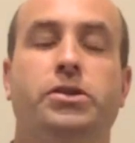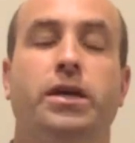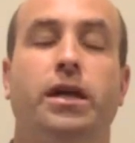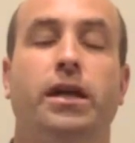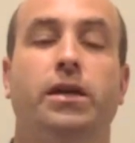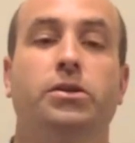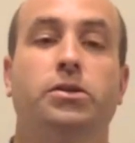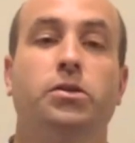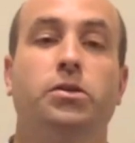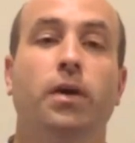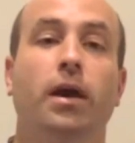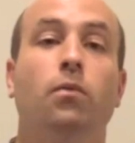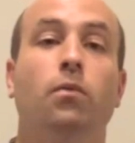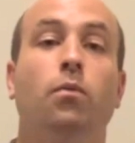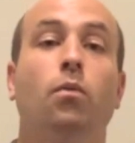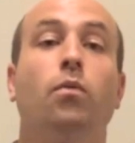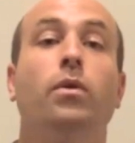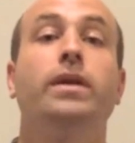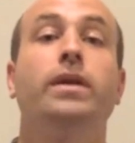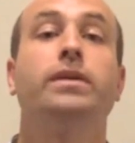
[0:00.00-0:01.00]
you're selling to
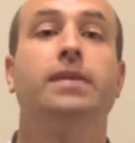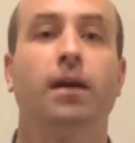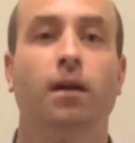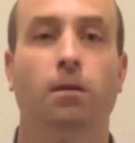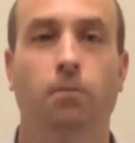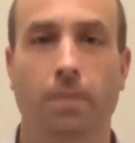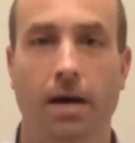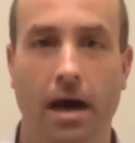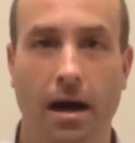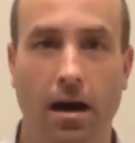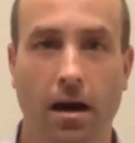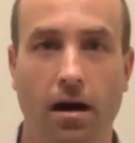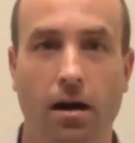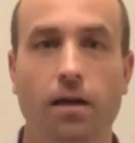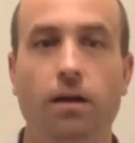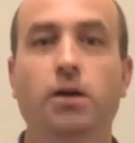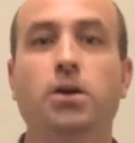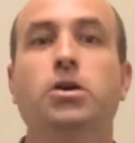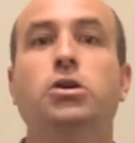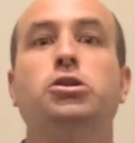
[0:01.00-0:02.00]
a retail buyer,
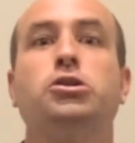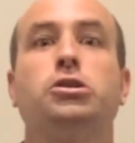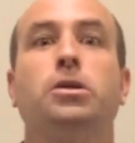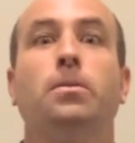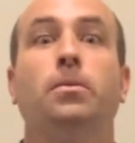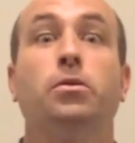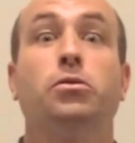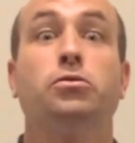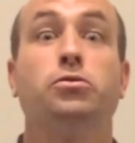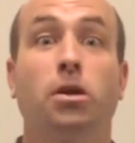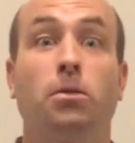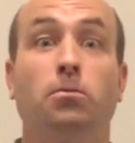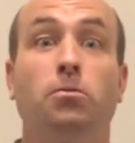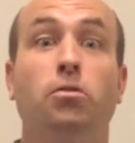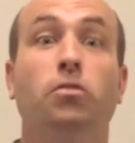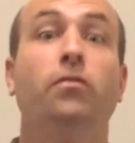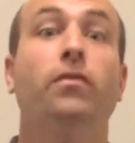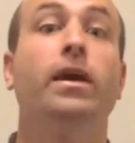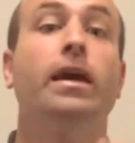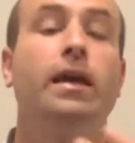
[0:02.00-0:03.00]
someone who's going to
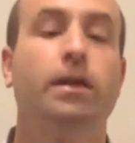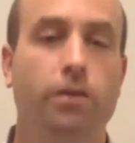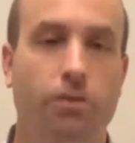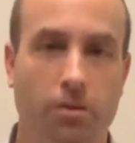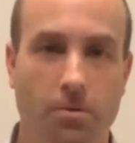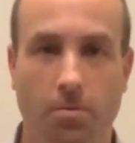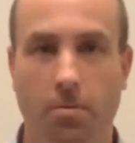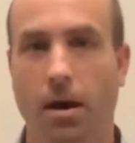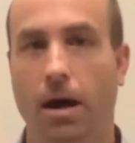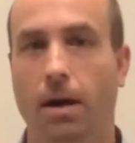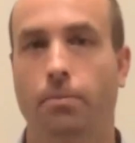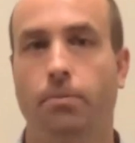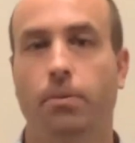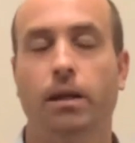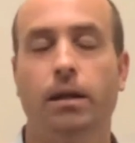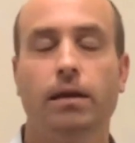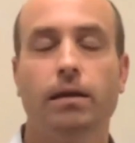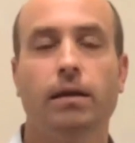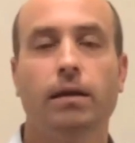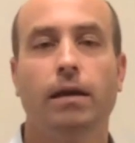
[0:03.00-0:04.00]
move into the
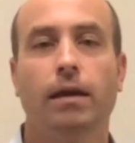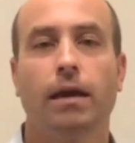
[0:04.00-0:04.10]
property.